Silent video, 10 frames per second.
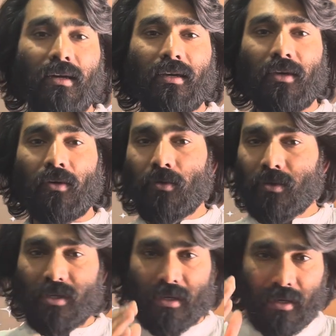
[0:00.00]

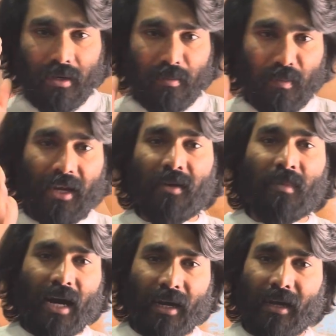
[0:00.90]
use money
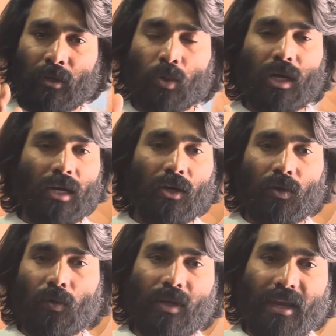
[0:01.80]
market to
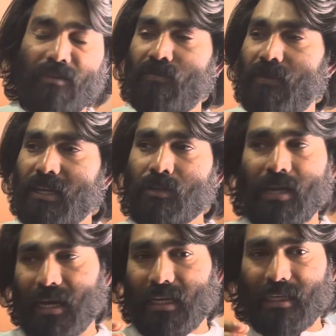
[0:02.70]
control inflation
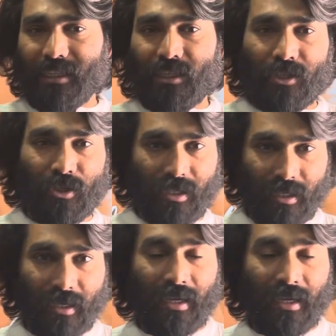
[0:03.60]
and recession.